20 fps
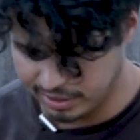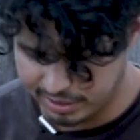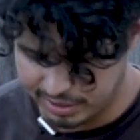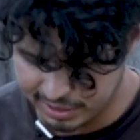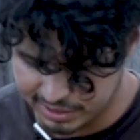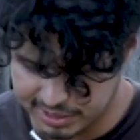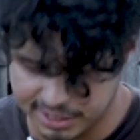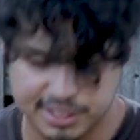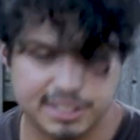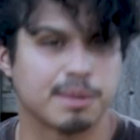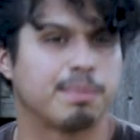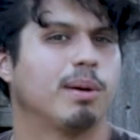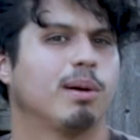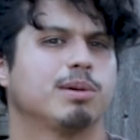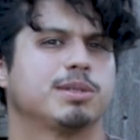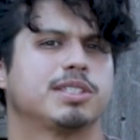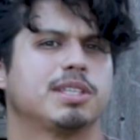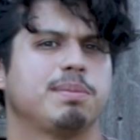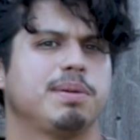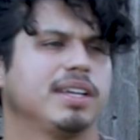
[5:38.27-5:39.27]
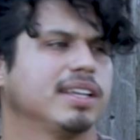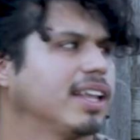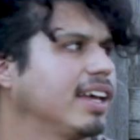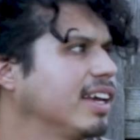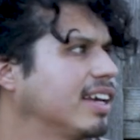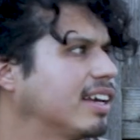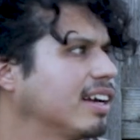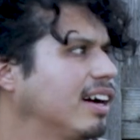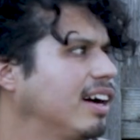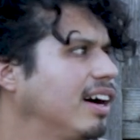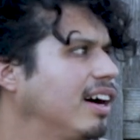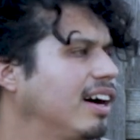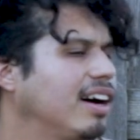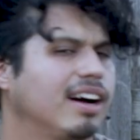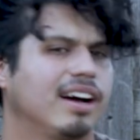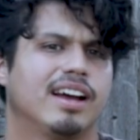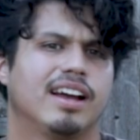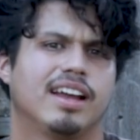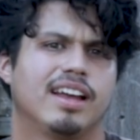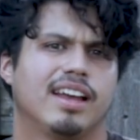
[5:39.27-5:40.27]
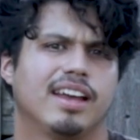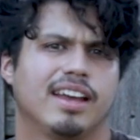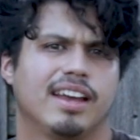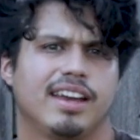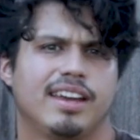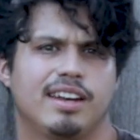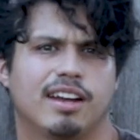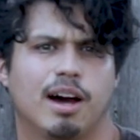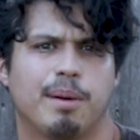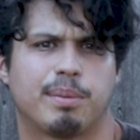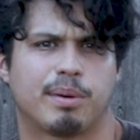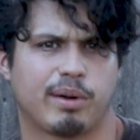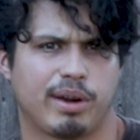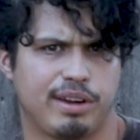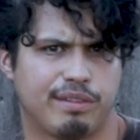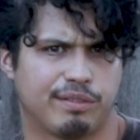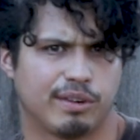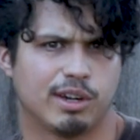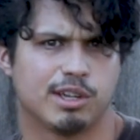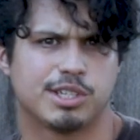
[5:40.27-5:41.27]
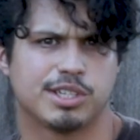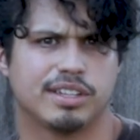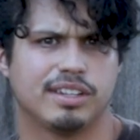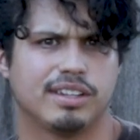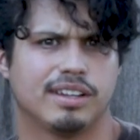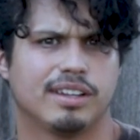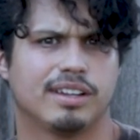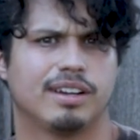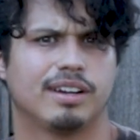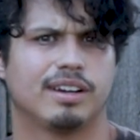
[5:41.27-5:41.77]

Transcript: This is supposed to be like an upgrade version,